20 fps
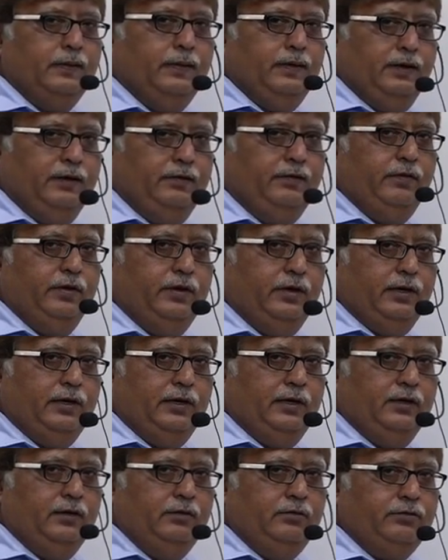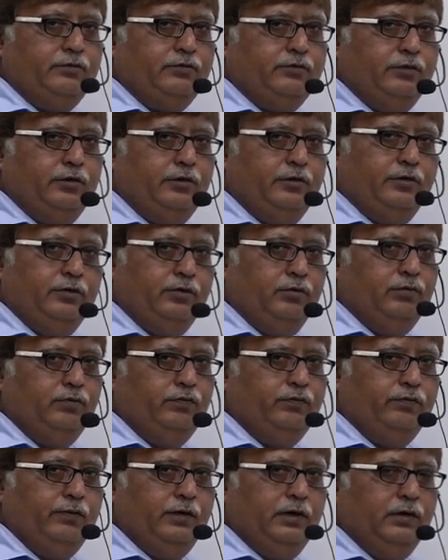that the answer you
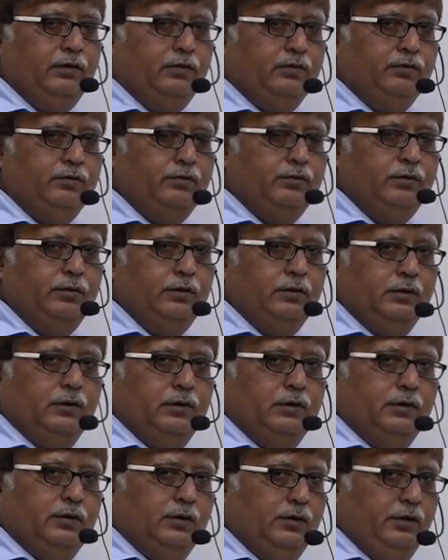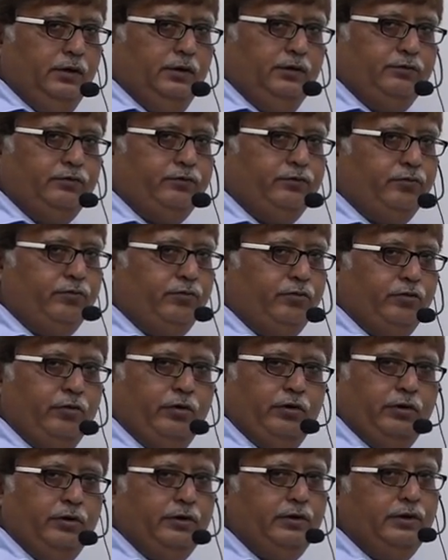found is
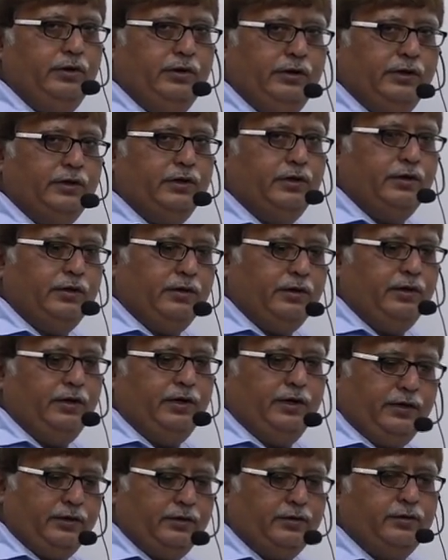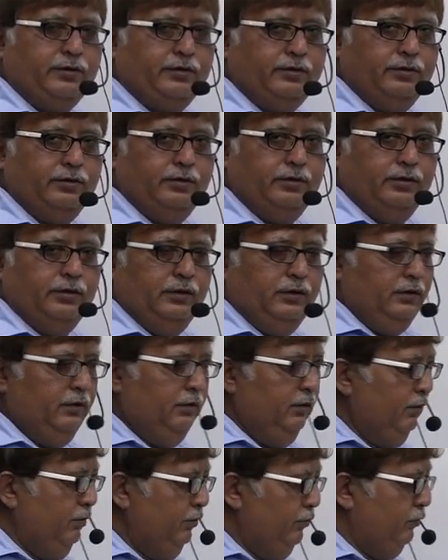thoroughly correct.
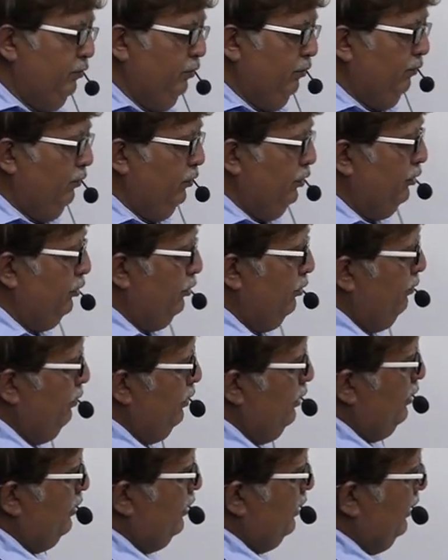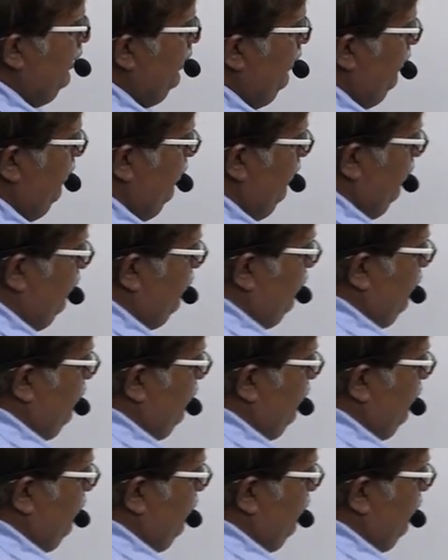So what you will write the